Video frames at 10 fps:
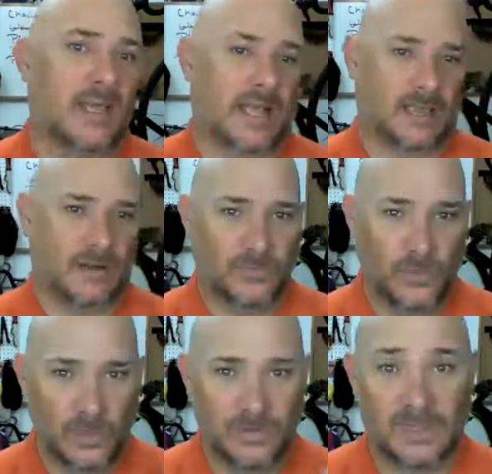I can
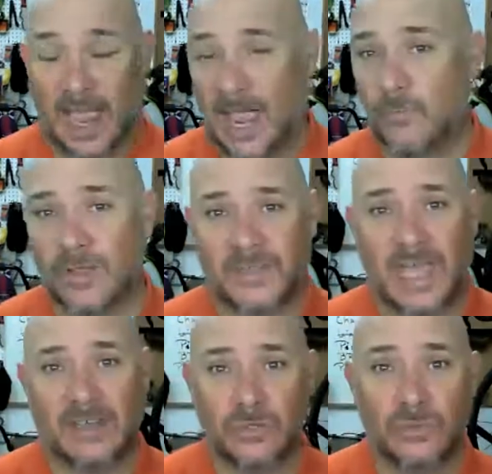afford that. I want
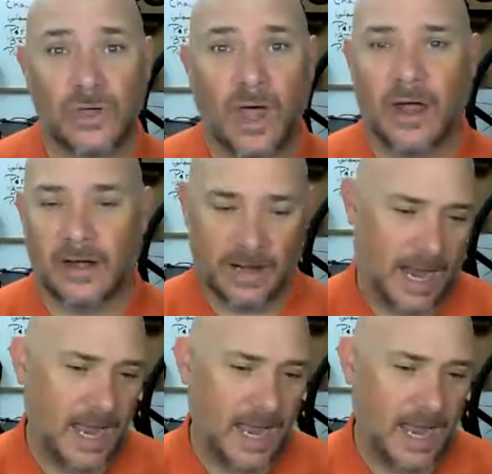that new car.